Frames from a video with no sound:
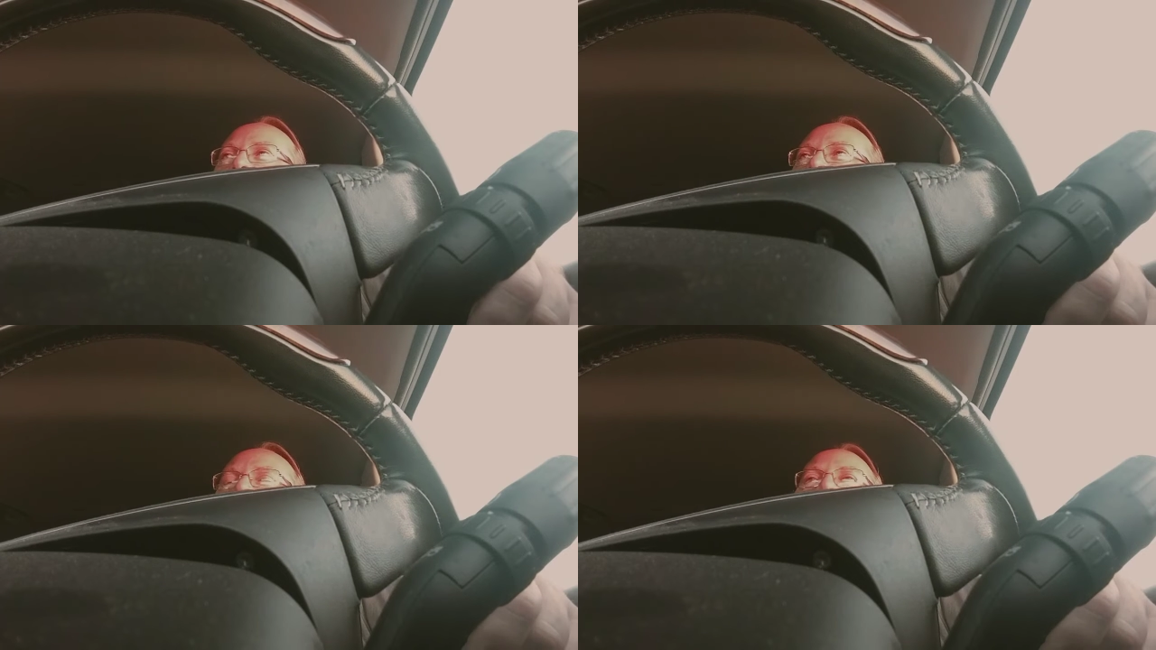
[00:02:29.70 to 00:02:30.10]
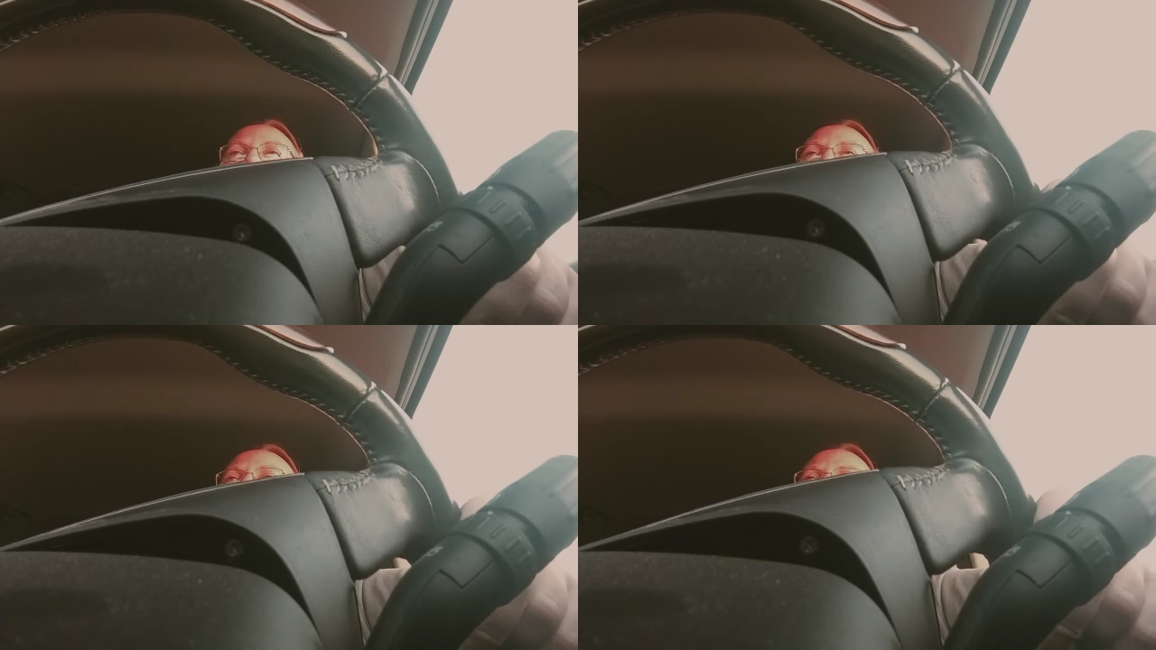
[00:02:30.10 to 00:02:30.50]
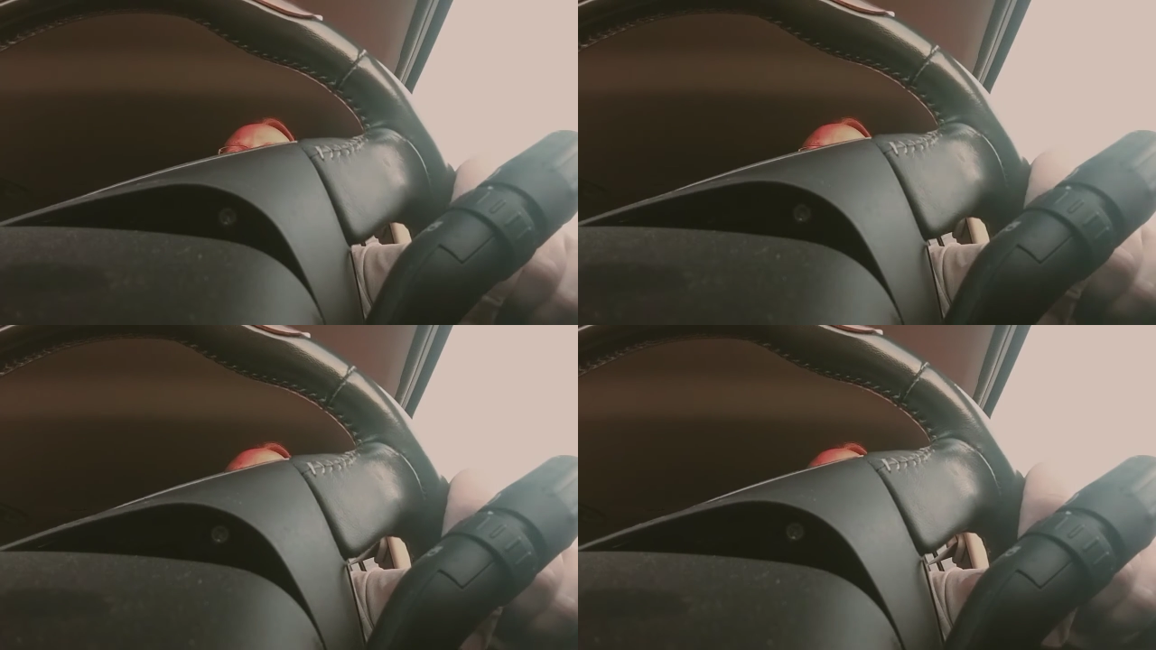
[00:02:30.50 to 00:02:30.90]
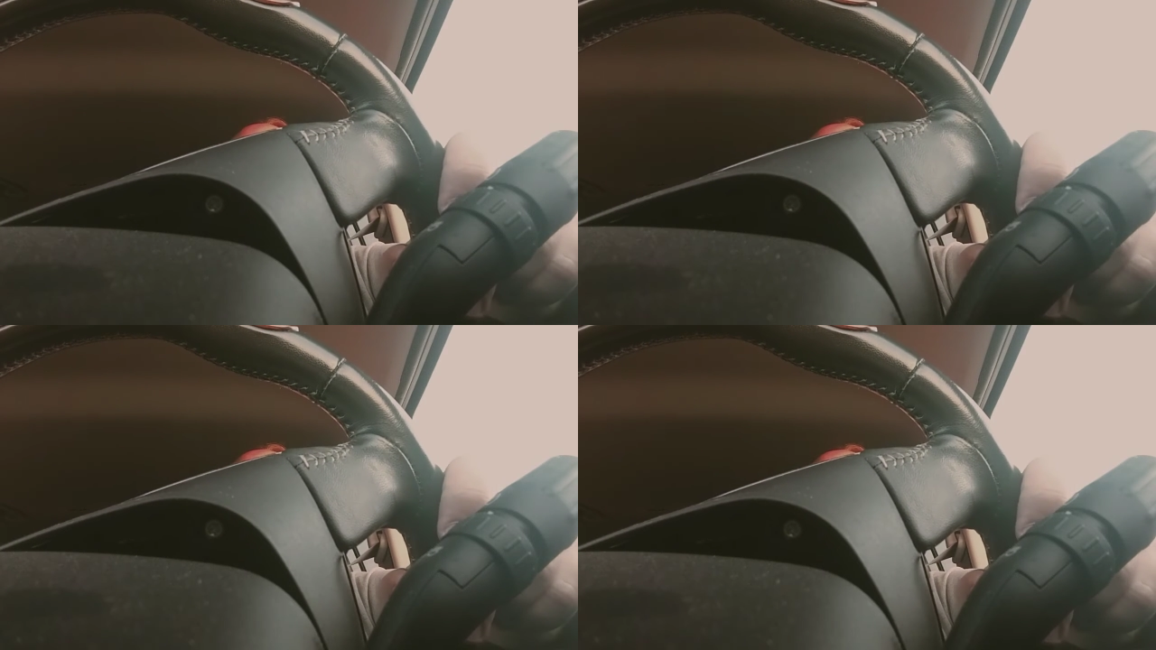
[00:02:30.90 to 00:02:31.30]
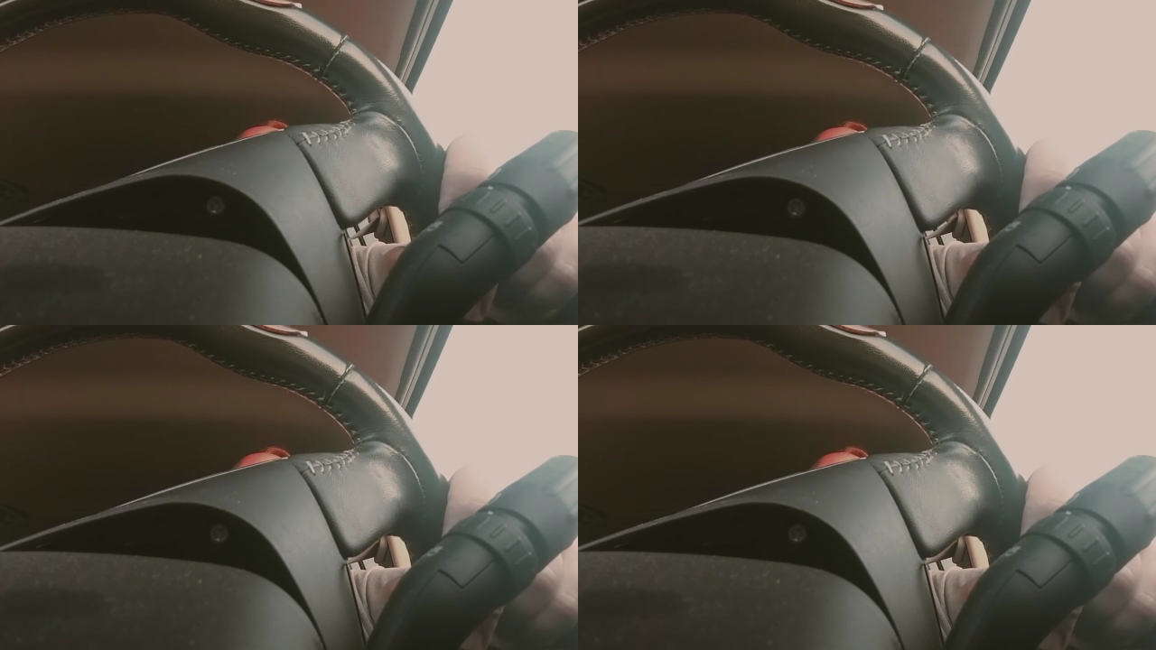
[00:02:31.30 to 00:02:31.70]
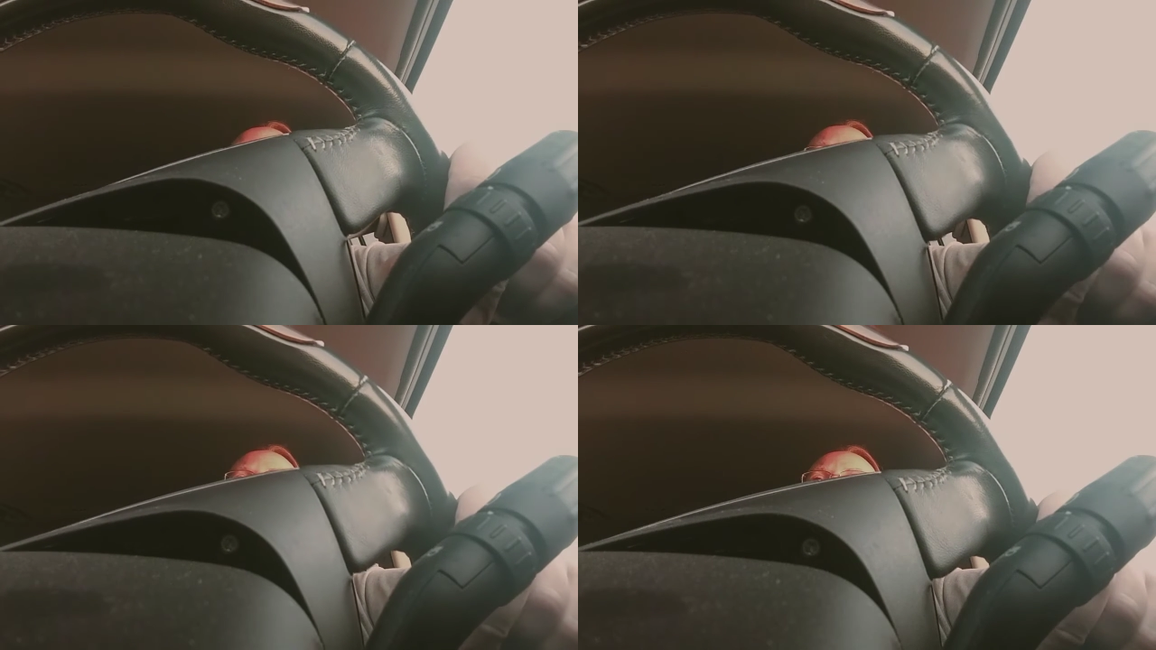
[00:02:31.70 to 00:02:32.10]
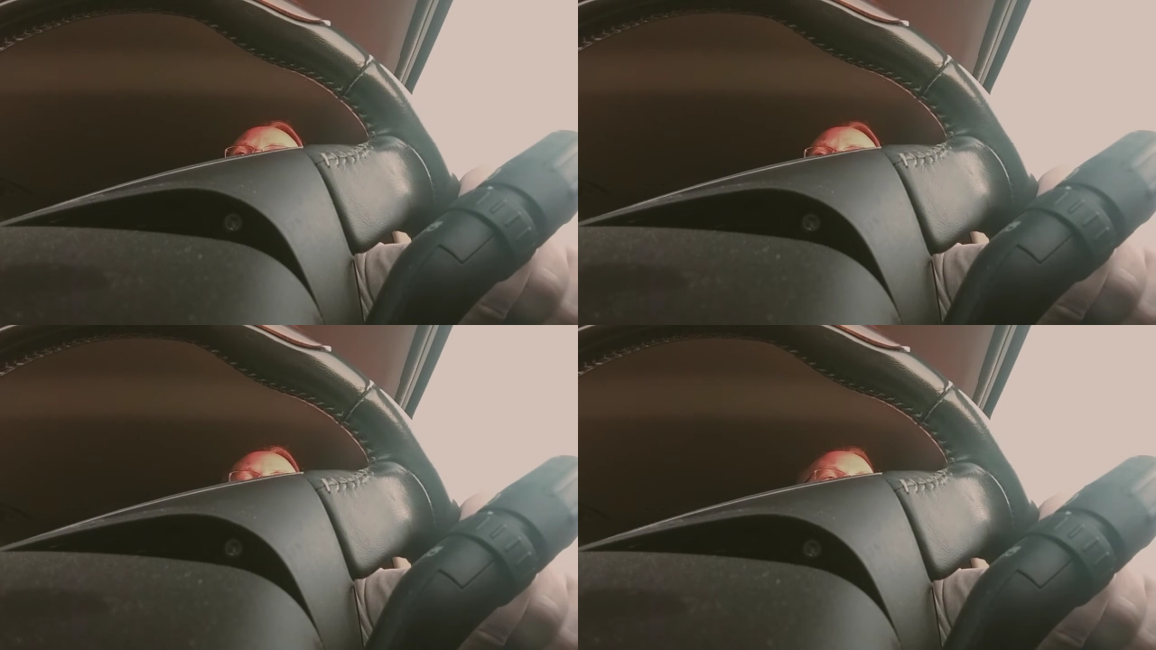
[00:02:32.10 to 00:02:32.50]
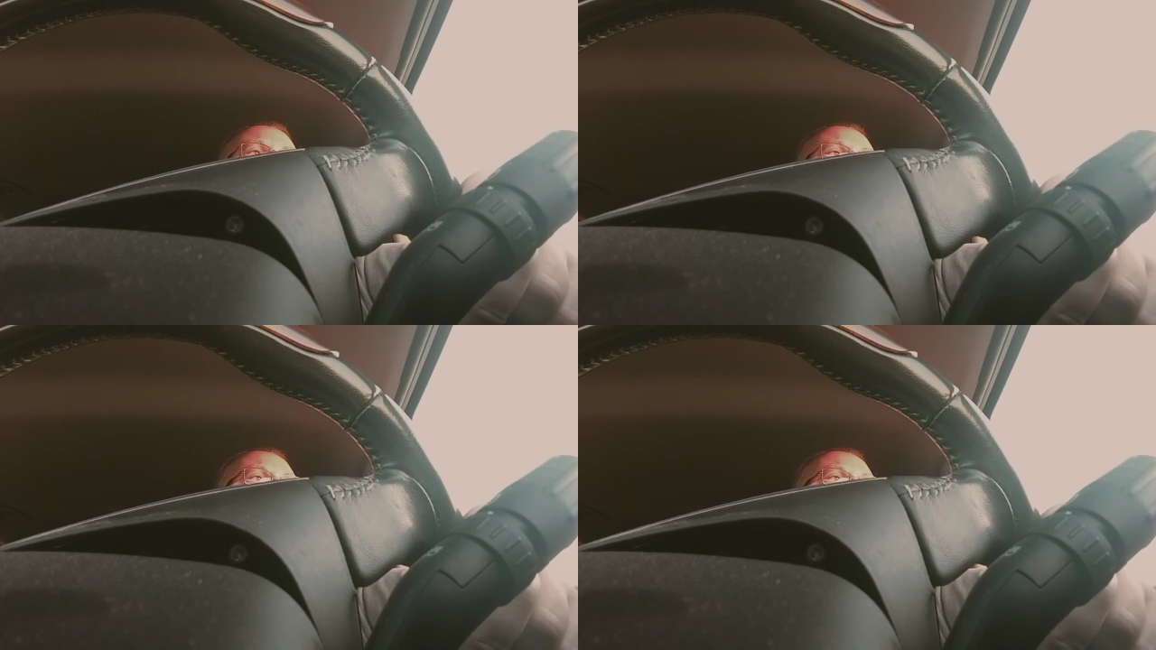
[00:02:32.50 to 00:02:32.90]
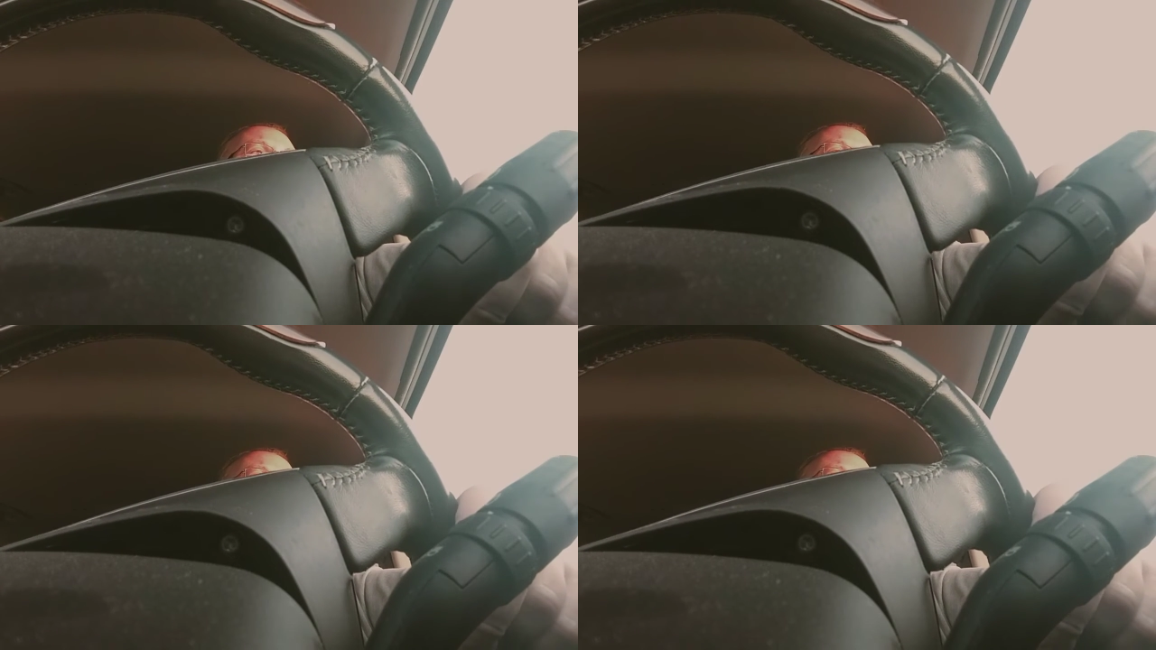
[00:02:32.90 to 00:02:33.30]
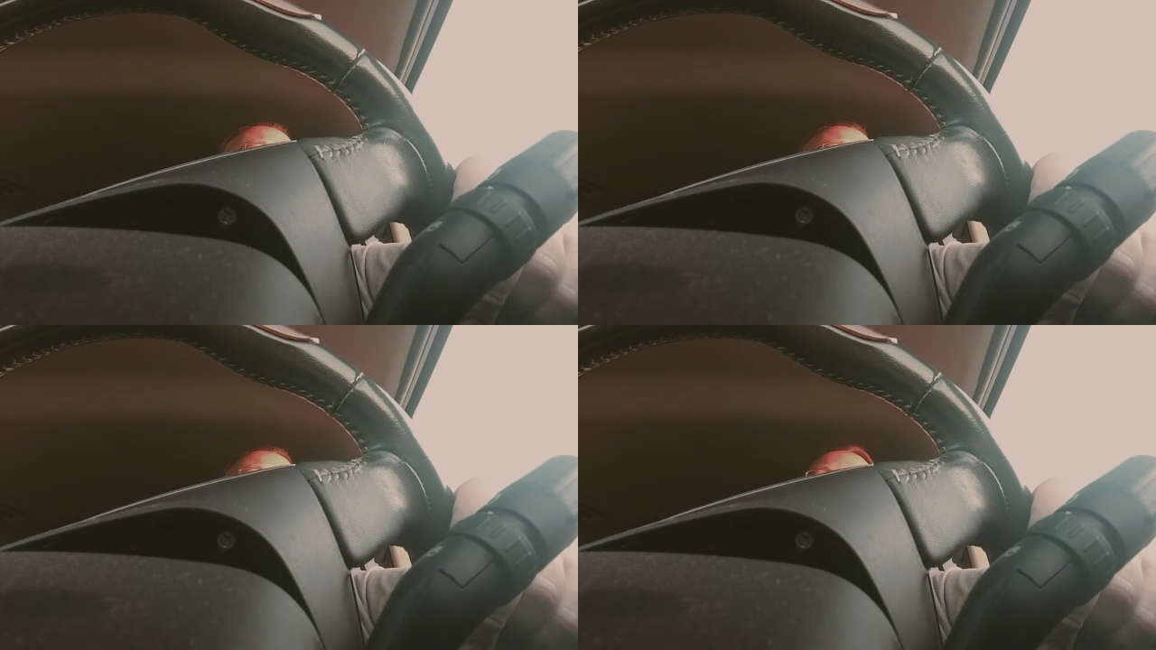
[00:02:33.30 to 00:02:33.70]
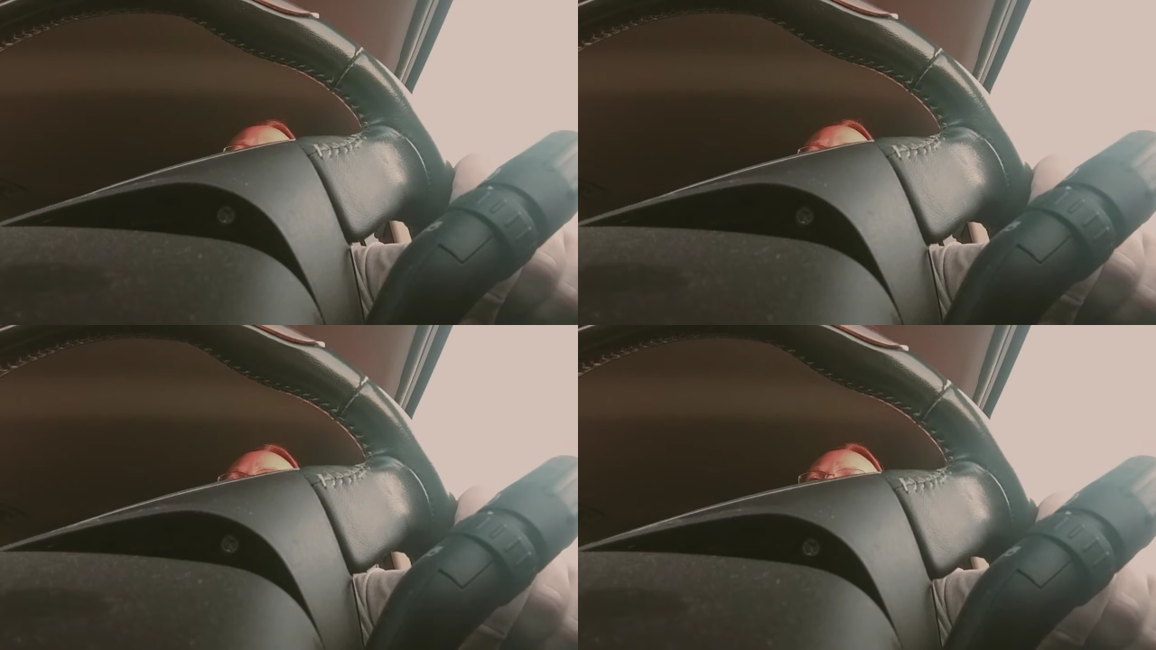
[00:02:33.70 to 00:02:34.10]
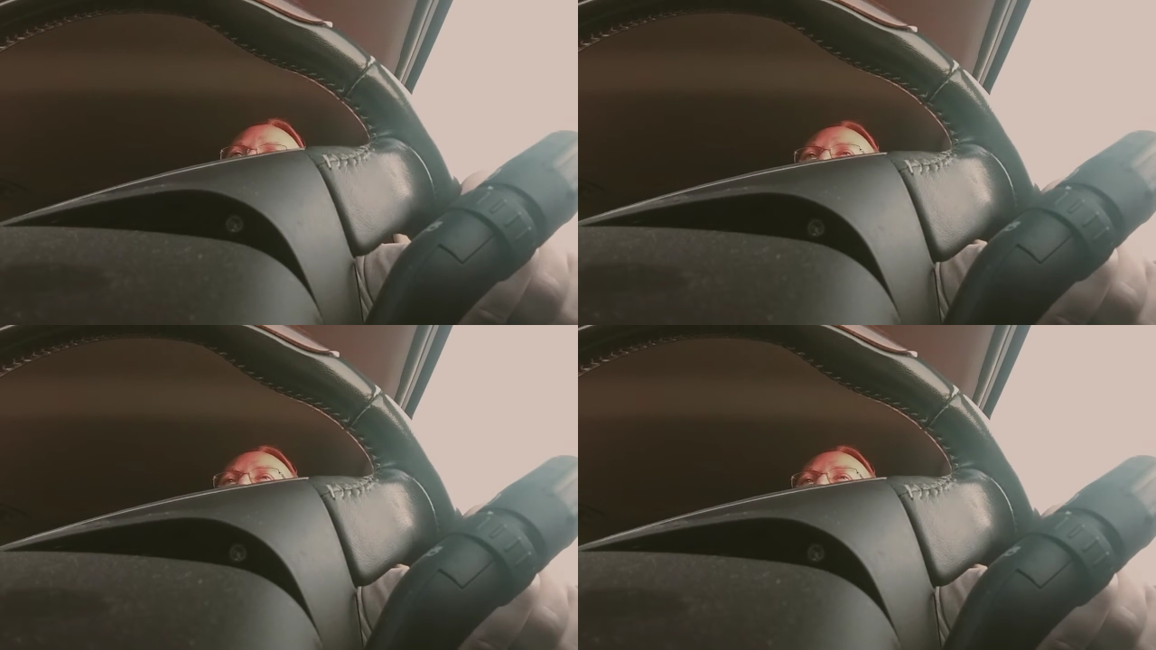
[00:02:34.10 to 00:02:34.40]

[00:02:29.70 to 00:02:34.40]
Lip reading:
Nobody's mouth can be seen.